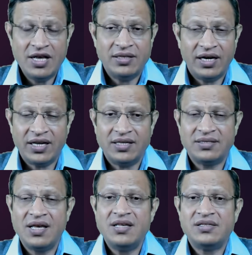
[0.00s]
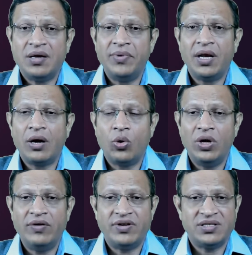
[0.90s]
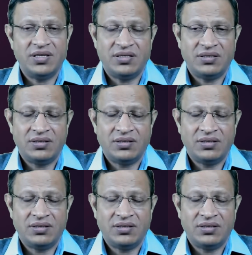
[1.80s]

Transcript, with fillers: that is samira kohli versus